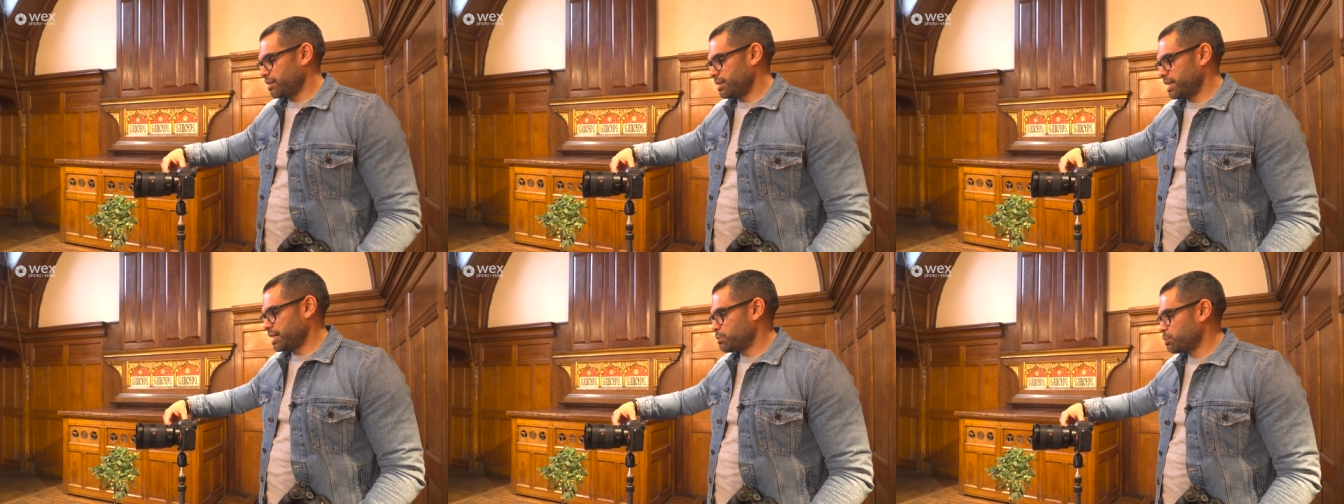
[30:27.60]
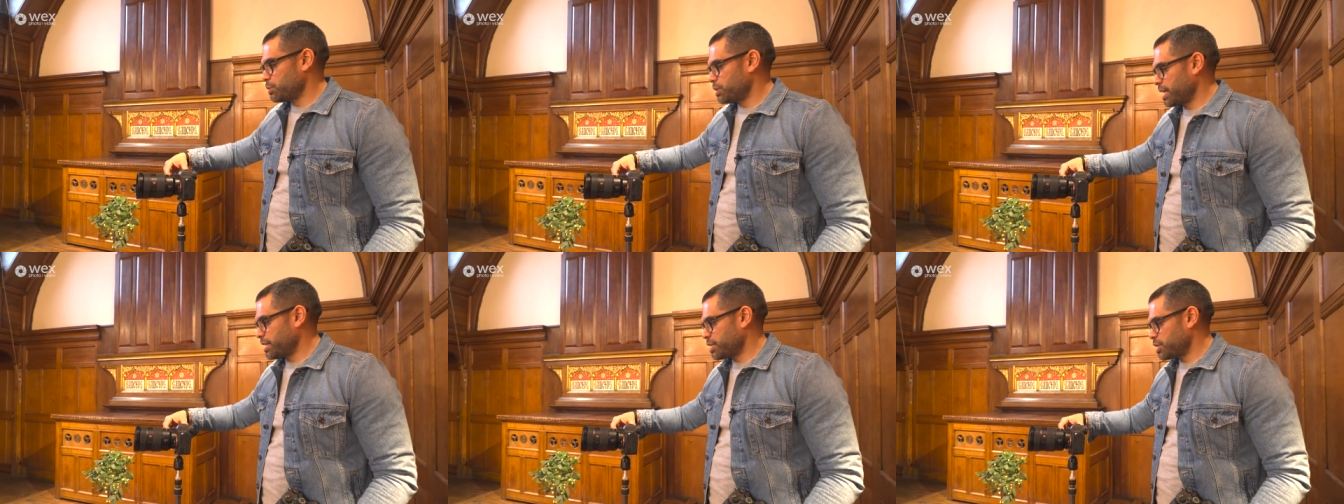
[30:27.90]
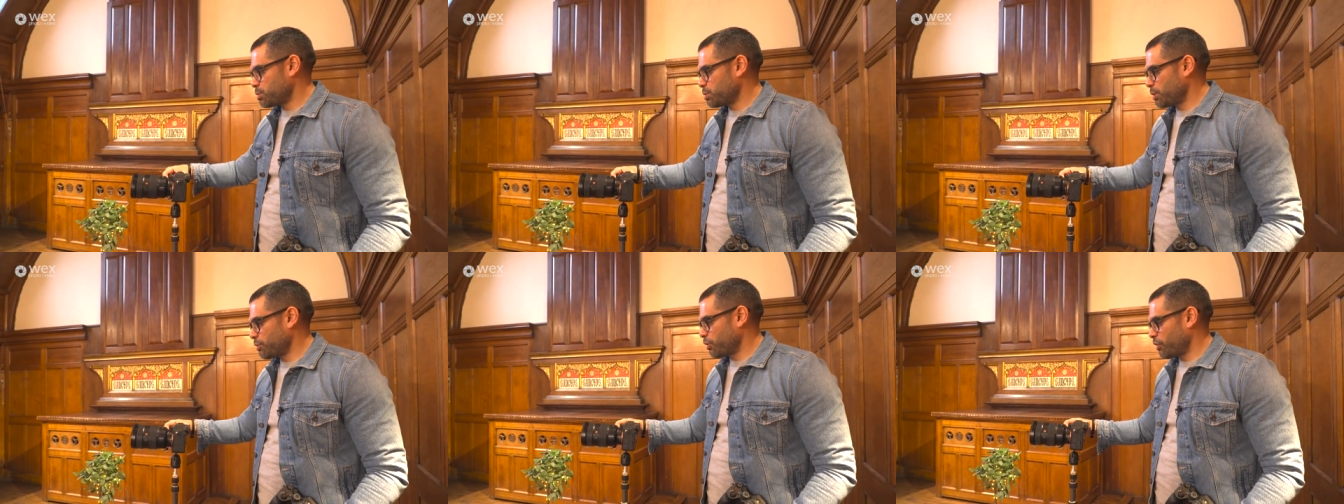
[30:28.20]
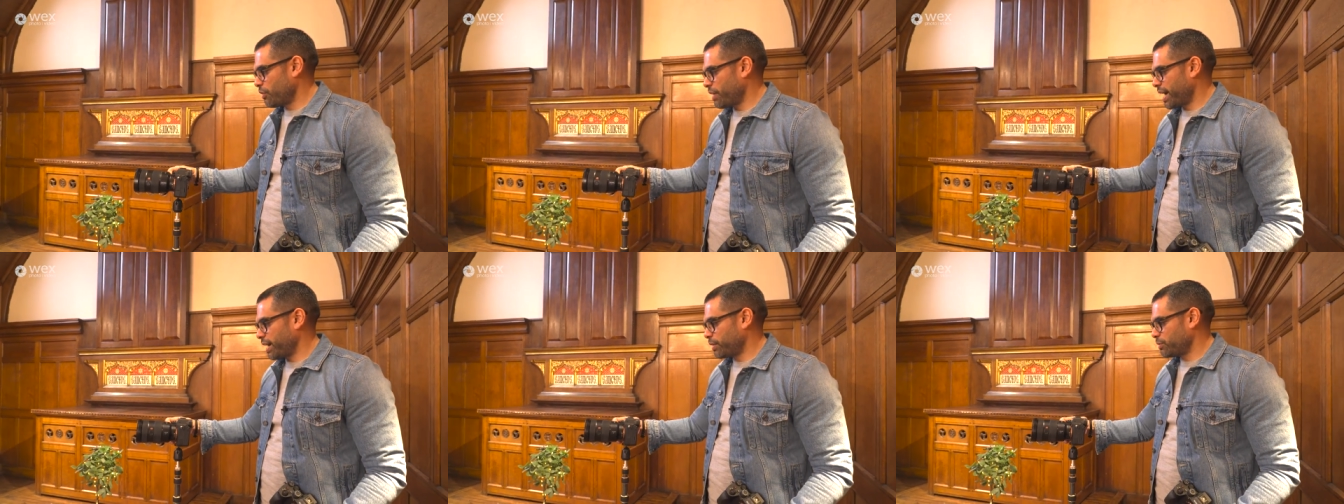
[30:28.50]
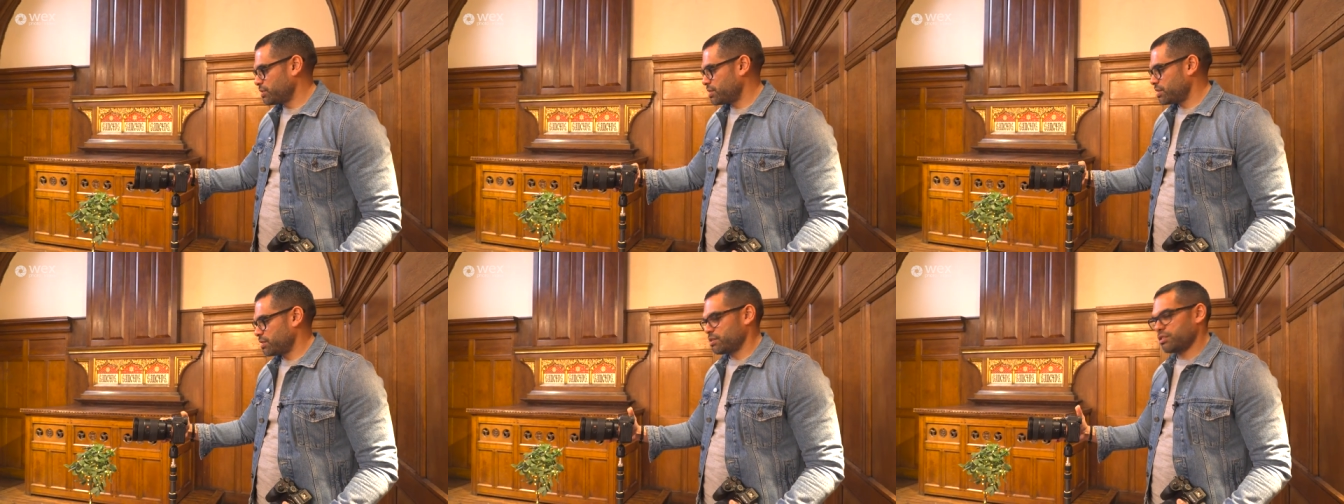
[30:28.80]
this would then swivel
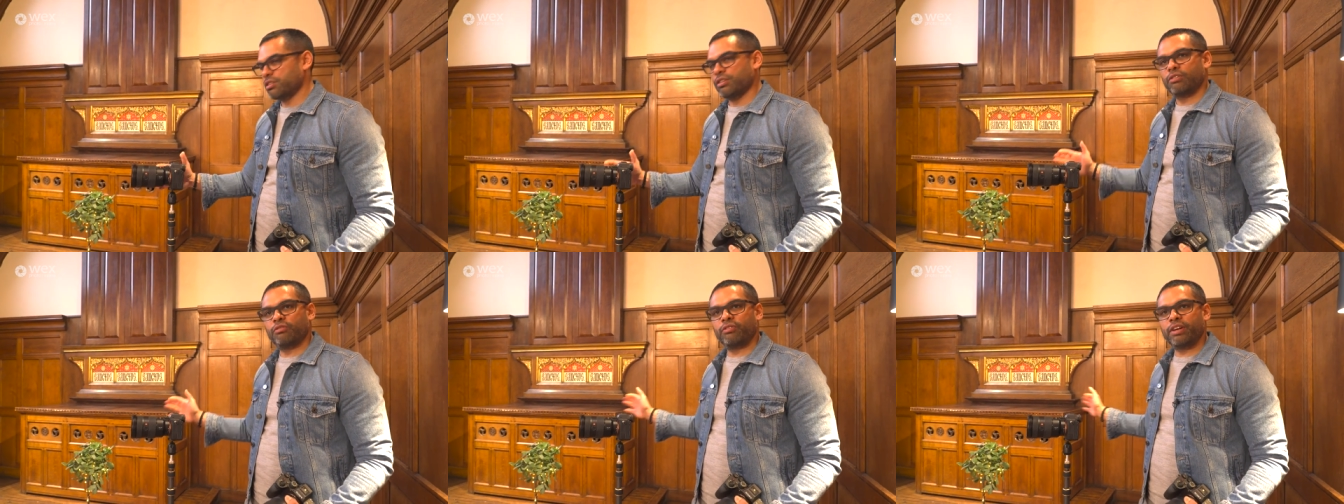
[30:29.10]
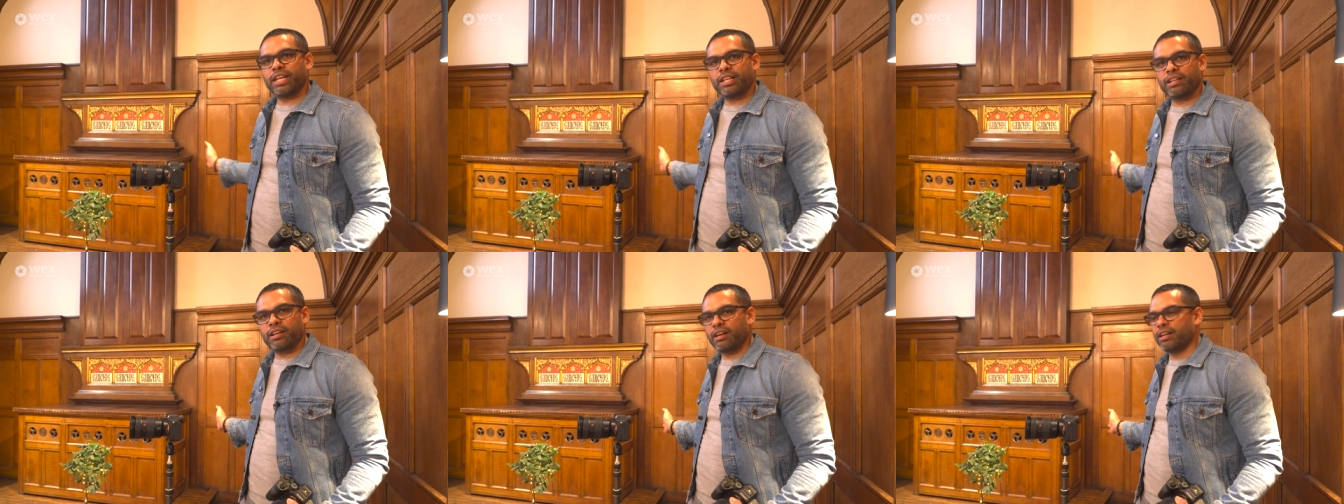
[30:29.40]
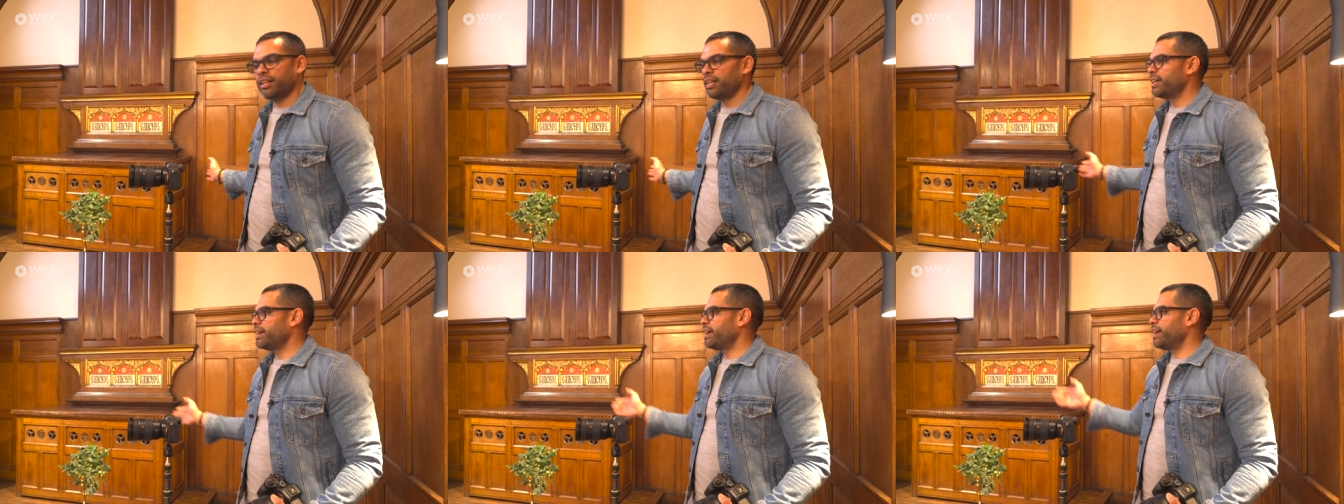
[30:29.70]
around to the reader.